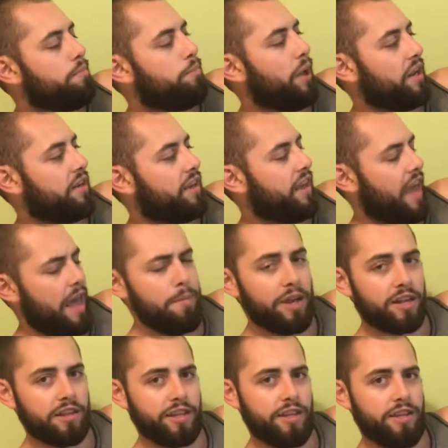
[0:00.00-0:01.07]
but
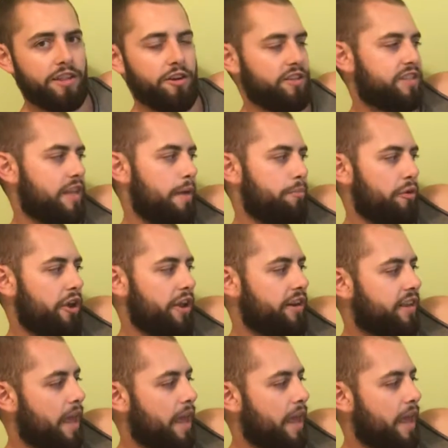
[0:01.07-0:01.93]
chemically they're separate.